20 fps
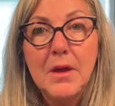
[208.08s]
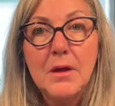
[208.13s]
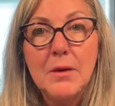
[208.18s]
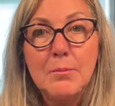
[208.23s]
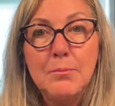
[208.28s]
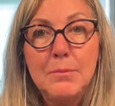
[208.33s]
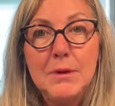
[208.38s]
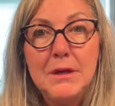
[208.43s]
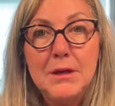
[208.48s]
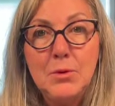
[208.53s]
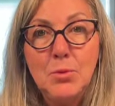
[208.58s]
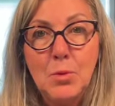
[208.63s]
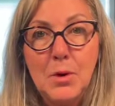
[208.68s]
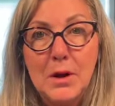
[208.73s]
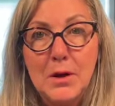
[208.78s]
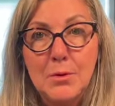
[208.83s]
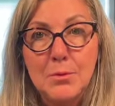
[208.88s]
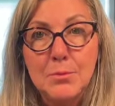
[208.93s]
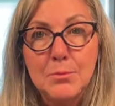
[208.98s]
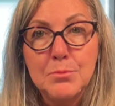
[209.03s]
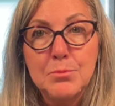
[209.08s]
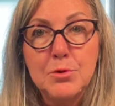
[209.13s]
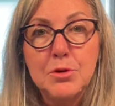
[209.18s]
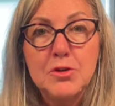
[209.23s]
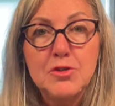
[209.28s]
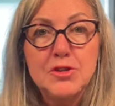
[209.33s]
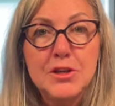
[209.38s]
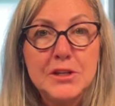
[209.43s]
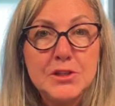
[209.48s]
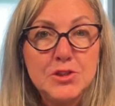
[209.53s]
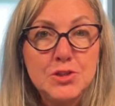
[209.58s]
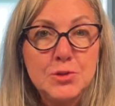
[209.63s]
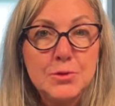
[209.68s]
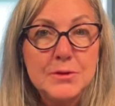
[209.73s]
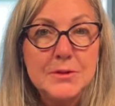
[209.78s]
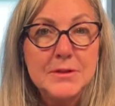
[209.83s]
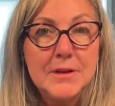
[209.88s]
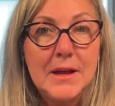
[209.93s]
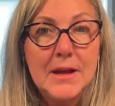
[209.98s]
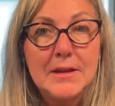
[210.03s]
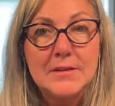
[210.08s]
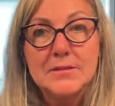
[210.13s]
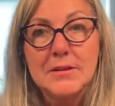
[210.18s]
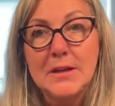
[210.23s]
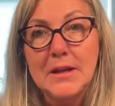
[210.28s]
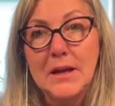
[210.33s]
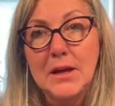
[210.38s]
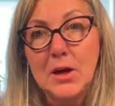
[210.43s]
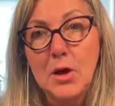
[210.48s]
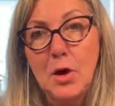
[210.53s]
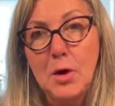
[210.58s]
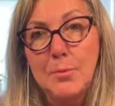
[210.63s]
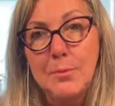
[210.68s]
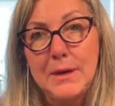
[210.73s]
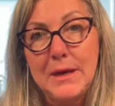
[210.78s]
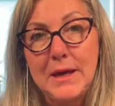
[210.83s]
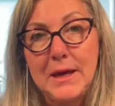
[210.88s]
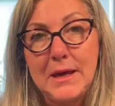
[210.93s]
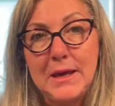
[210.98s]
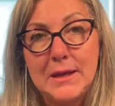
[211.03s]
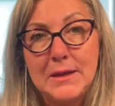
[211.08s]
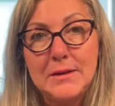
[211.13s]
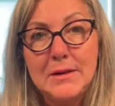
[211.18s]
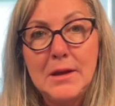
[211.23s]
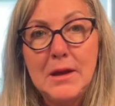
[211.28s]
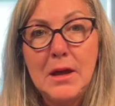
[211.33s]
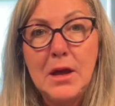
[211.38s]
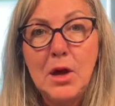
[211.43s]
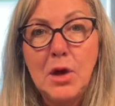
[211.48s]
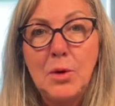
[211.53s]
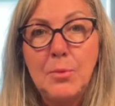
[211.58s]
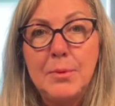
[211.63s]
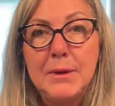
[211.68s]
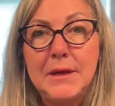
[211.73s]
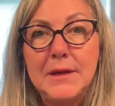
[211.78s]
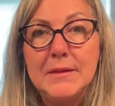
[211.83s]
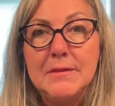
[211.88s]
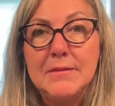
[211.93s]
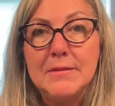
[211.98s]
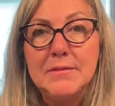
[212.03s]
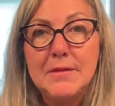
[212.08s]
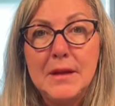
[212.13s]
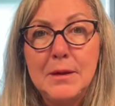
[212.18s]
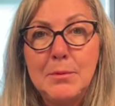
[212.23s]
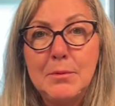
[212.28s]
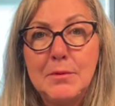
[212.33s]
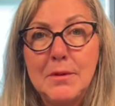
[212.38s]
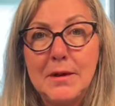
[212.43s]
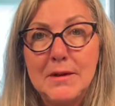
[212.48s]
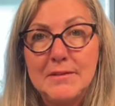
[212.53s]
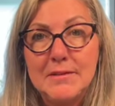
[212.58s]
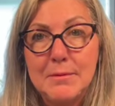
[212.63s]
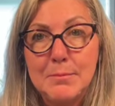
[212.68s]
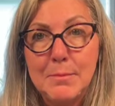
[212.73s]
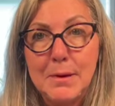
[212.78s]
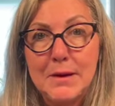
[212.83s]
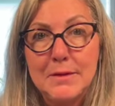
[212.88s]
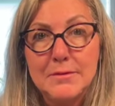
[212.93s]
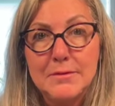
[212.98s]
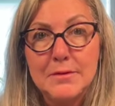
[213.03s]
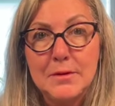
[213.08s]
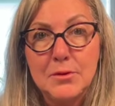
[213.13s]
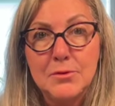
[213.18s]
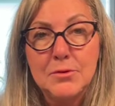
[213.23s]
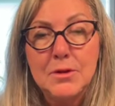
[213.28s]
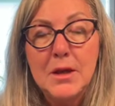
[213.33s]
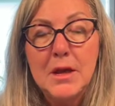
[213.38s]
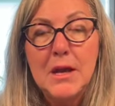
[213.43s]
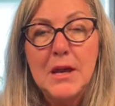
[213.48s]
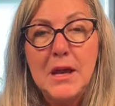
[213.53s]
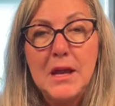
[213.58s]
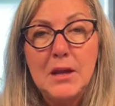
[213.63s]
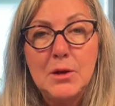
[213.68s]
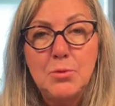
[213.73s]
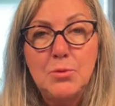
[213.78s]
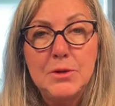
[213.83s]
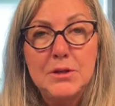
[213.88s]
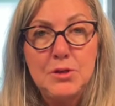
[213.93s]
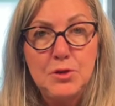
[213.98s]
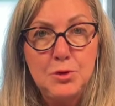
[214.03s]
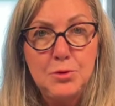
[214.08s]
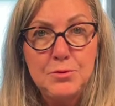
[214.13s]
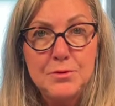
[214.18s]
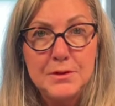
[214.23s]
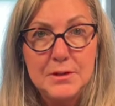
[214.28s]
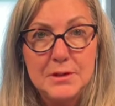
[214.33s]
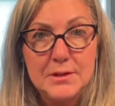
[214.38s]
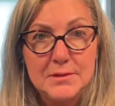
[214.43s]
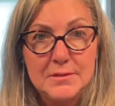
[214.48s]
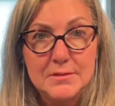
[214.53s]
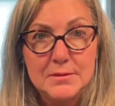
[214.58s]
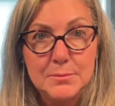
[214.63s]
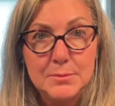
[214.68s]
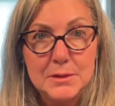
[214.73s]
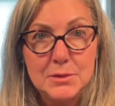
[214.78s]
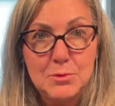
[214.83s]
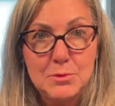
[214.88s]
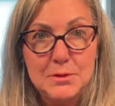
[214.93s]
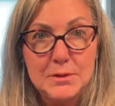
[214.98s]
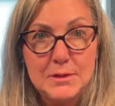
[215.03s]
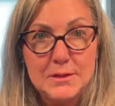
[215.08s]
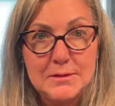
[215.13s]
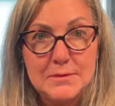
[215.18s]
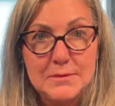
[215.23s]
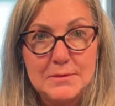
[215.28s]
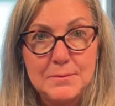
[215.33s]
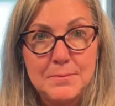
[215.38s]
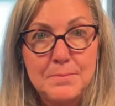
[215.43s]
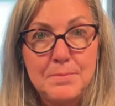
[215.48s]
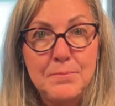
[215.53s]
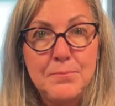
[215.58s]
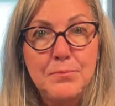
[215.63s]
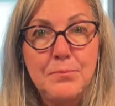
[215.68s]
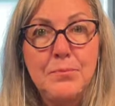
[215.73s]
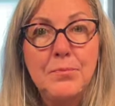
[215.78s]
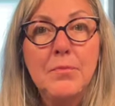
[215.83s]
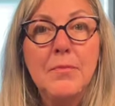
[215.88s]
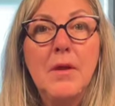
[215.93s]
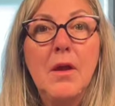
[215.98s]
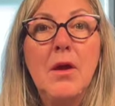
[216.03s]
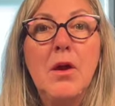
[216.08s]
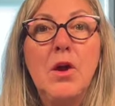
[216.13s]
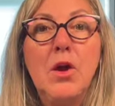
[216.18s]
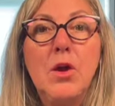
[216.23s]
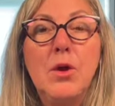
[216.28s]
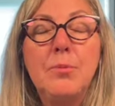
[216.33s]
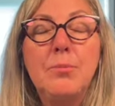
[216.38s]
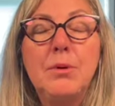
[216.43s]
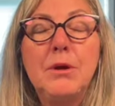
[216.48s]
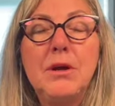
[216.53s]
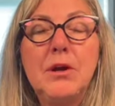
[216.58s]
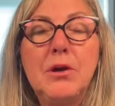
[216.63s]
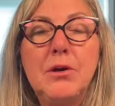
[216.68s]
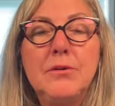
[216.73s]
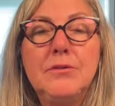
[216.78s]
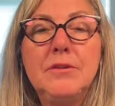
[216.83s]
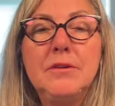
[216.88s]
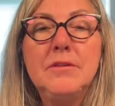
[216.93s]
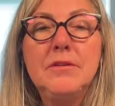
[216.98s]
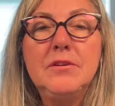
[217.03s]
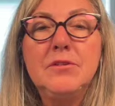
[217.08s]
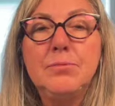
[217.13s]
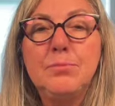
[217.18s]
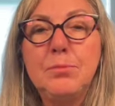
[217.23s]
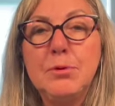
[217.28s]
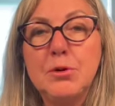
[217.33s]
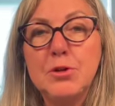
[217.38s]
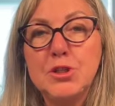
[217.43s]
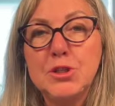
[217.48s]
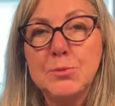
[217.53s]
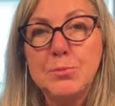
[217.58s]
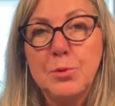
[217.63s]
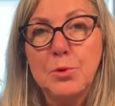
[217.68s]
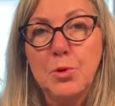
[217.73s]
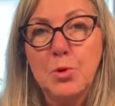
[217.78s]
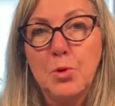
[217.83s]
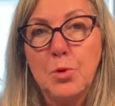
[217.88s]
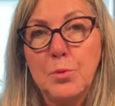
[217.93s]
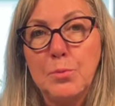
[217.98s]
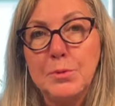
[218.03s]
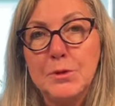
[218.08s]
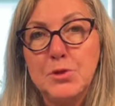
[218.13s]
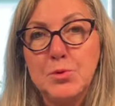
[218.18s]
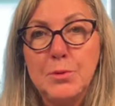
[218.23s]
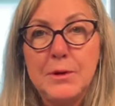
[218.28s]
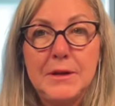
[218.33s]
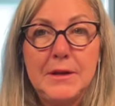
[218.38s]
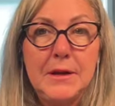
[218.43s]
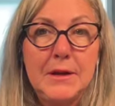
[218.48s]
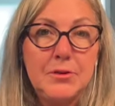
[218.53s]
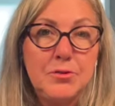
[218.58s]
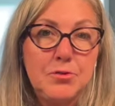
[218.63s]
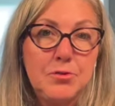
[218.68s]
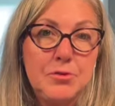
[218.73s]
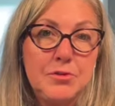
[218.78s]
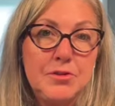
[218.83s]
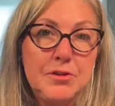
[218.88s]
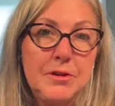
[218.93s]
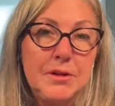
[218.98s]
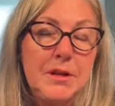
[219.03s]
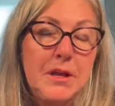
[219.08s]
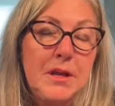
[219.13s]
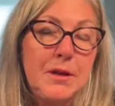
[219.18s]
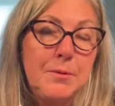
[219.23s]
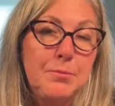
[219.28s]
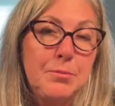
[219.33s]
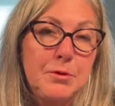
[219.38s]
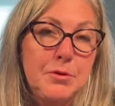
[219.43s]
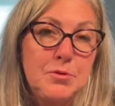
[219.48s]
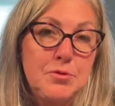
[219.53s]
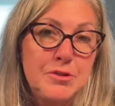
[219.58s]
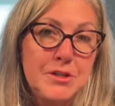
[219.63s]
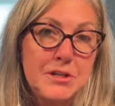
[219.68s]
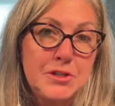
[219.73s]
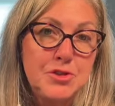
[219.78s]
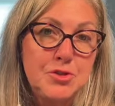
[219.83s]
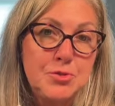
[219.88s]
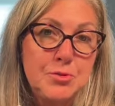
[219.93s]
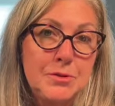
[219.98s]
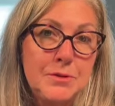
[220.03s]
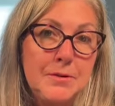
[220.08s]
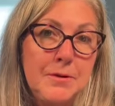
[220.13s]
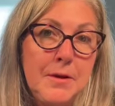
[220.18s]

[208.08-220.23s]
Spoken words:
Meanwhile, progesterone acts like a calming hand, helping in stabilizing mast cells and reducing histamine release. Because of this push-pull between estrogen and progesterone,